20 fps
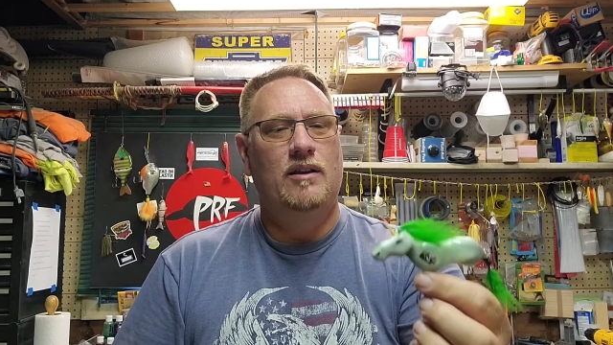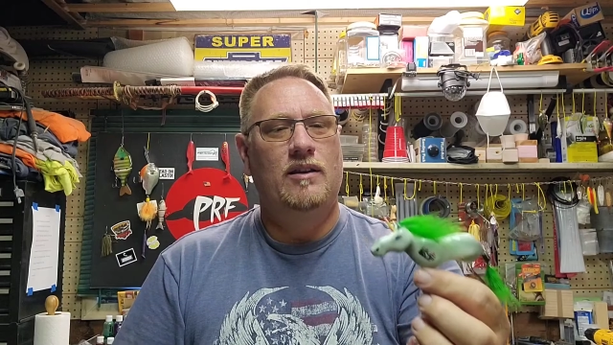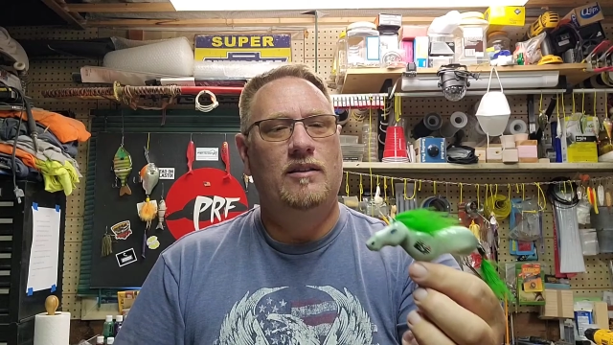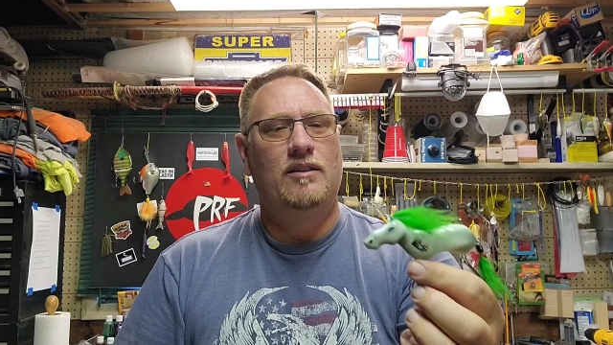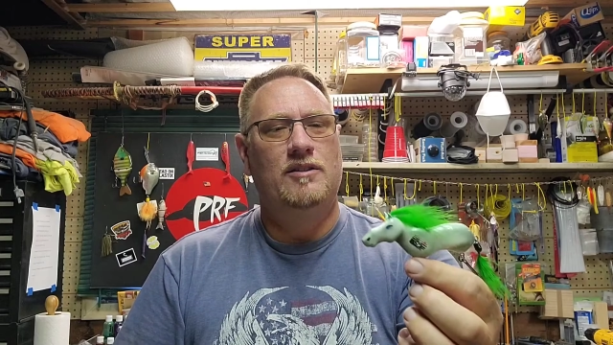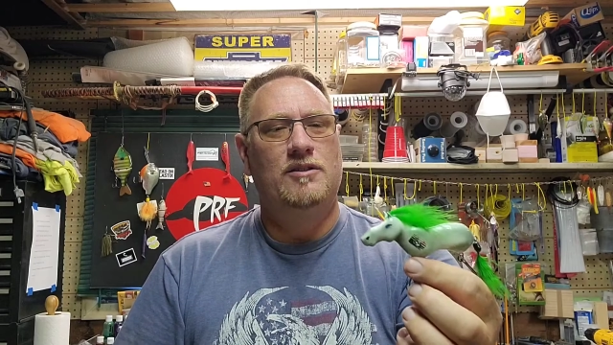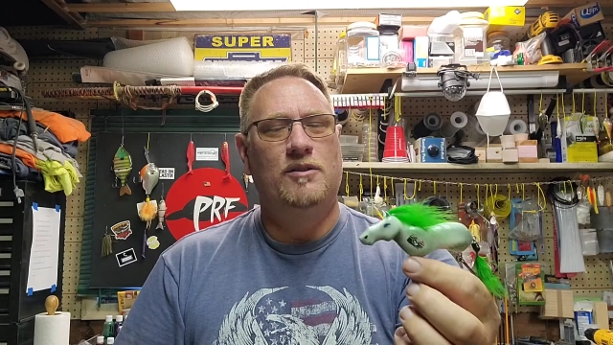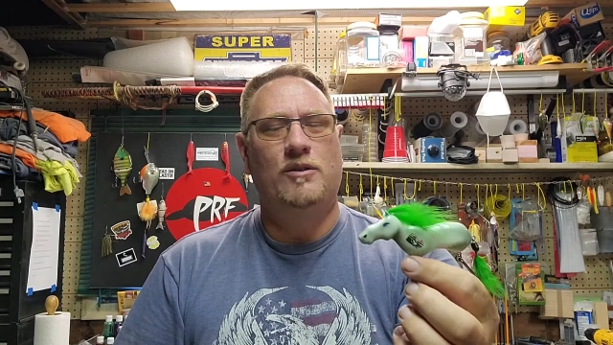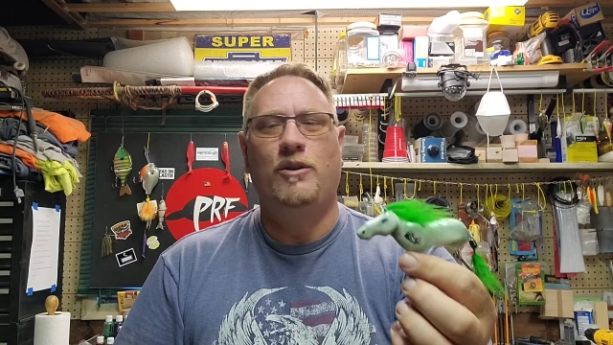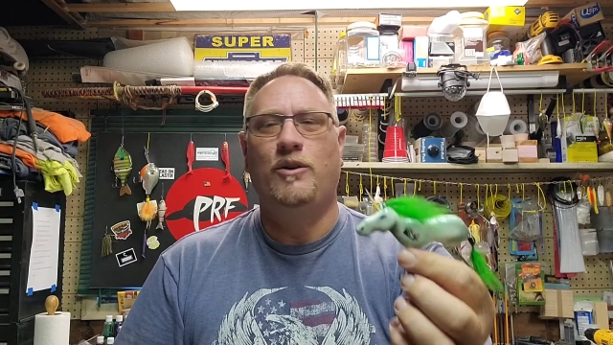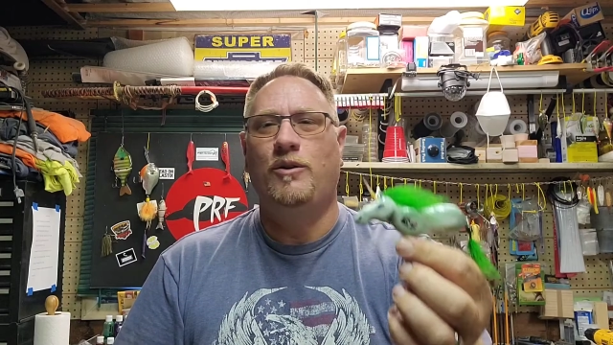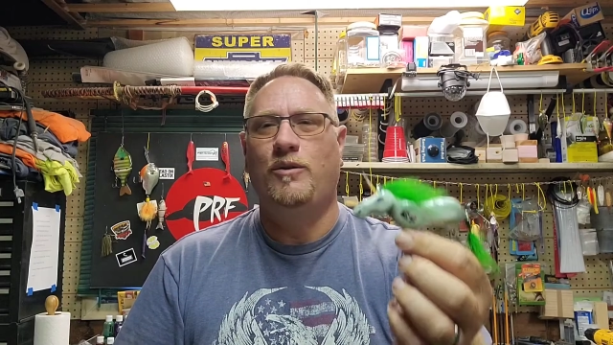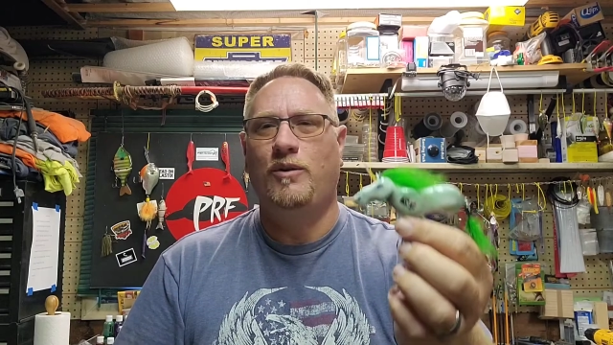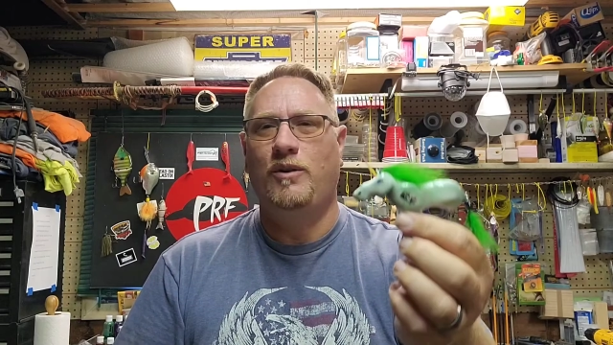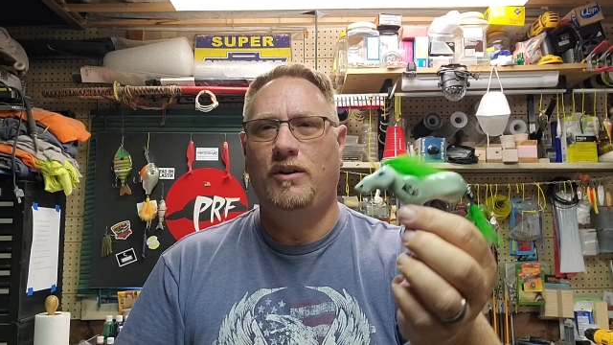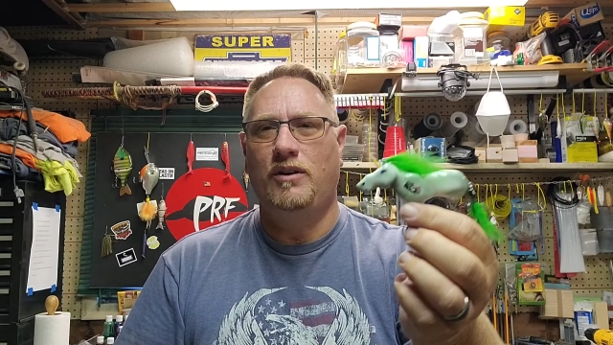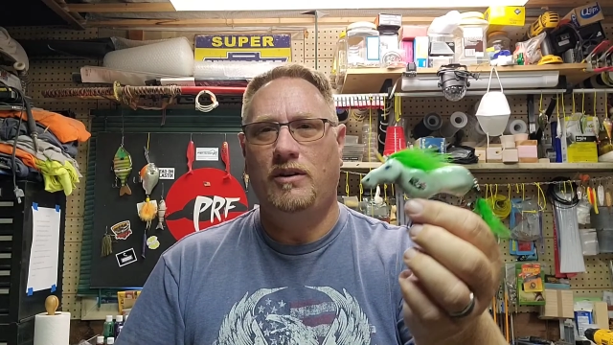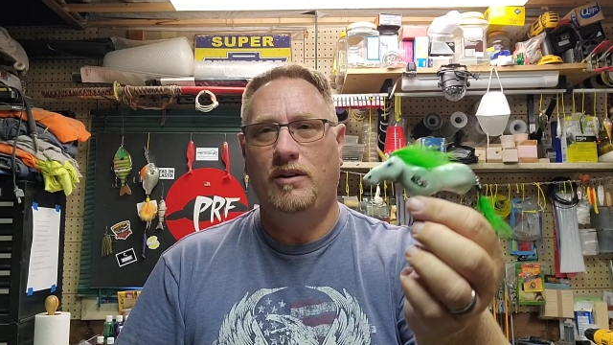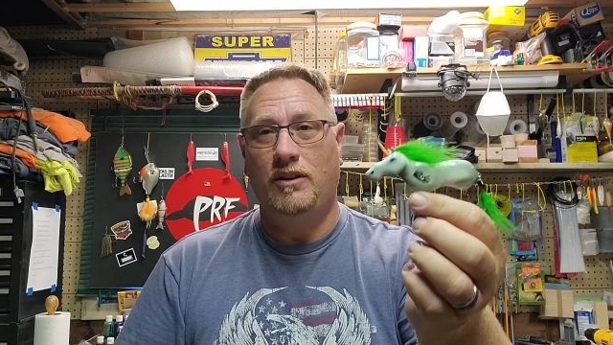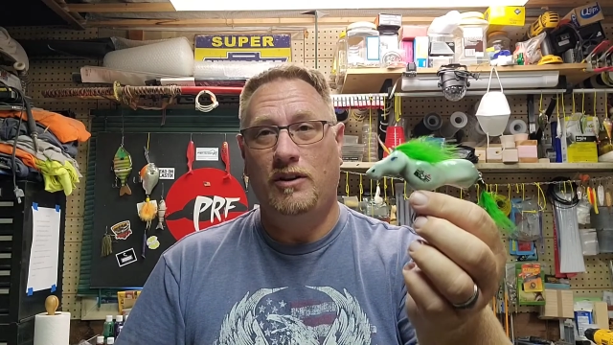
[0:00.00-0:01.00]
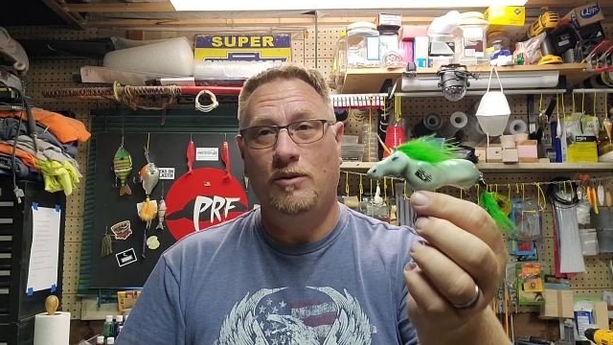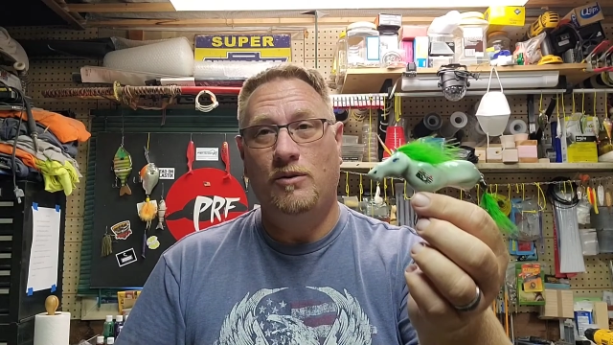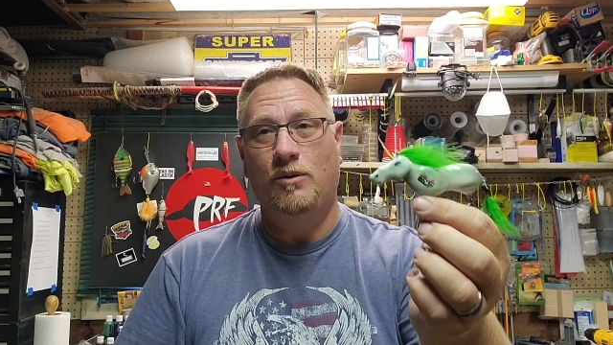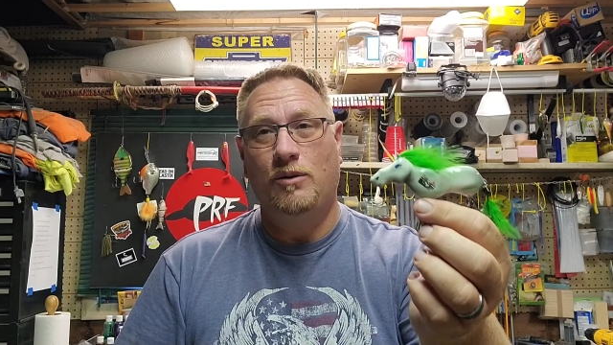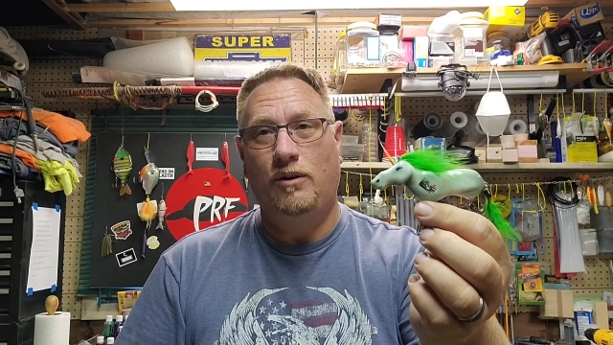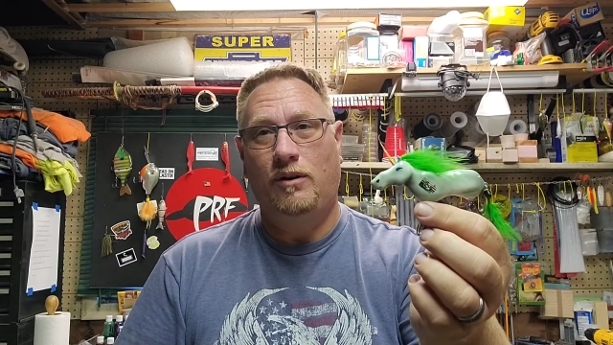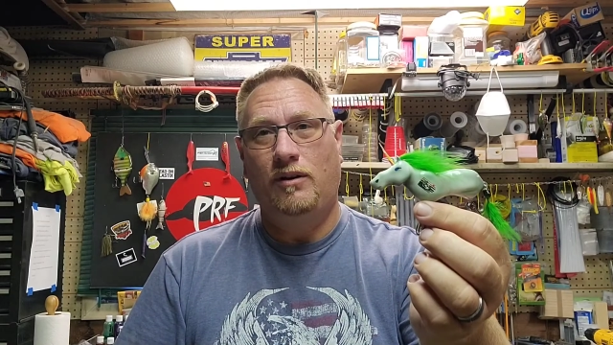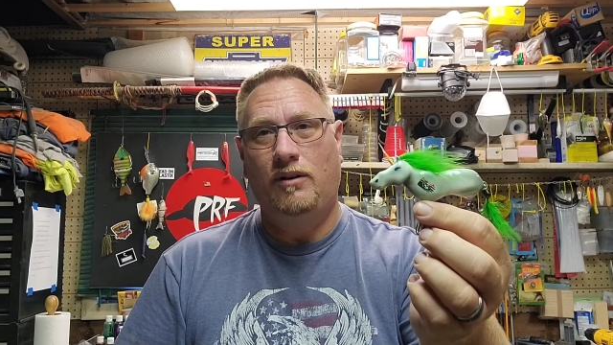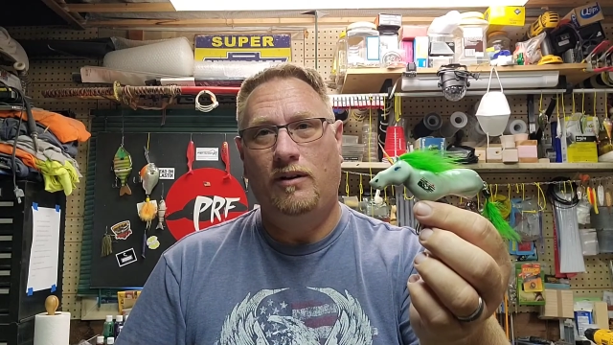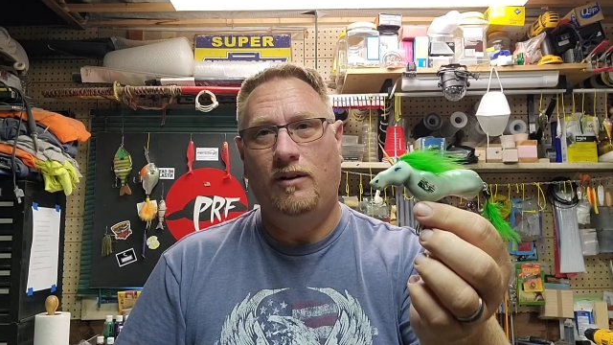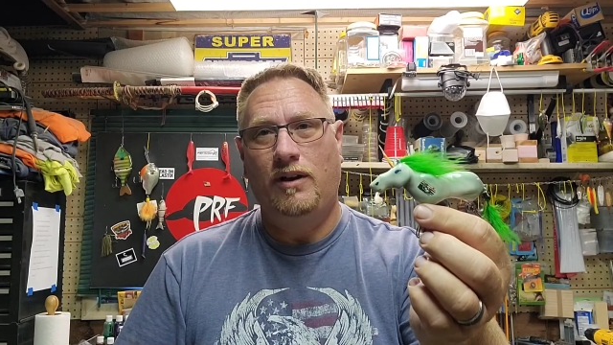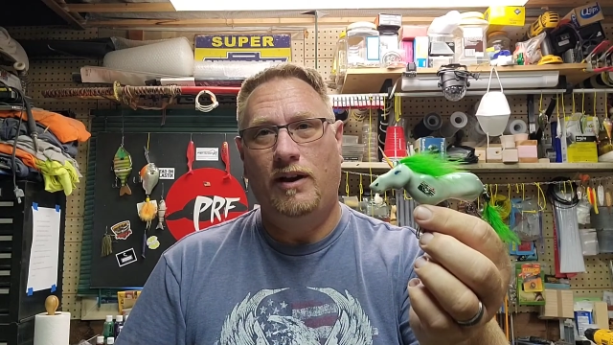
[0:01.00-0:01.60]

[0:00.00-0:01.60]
this will look really cool